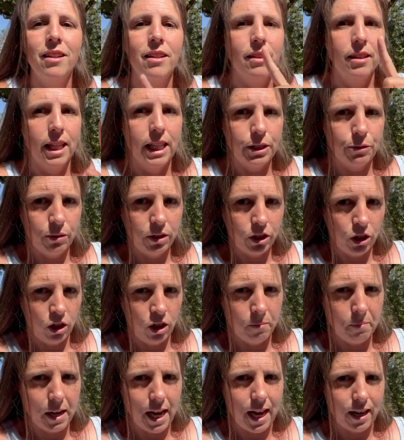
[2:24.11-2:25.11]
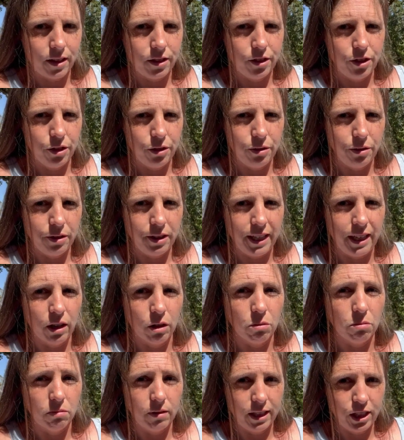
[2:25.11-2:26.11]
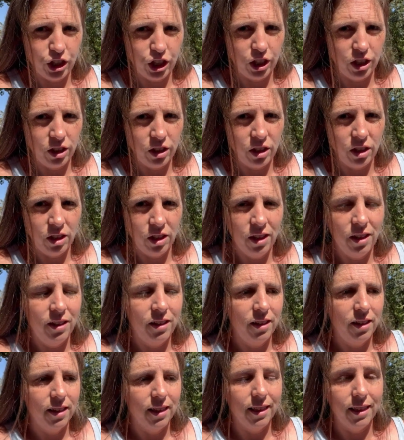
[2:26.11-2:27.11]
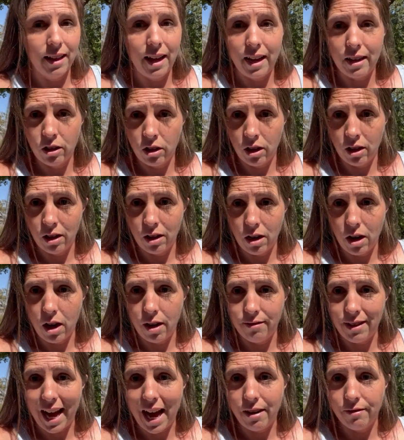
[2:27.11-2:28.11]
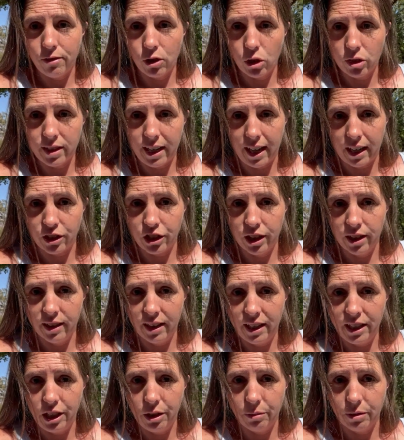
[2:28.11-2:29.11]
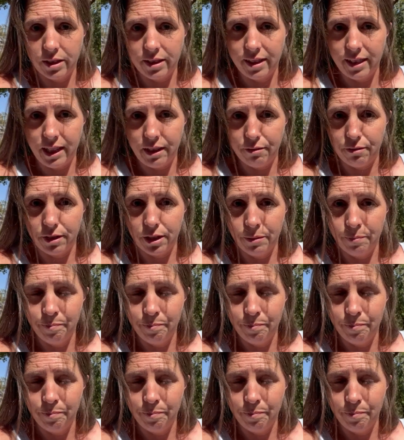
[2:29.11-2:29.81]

Let's return back to the original letter of adverse action that you received.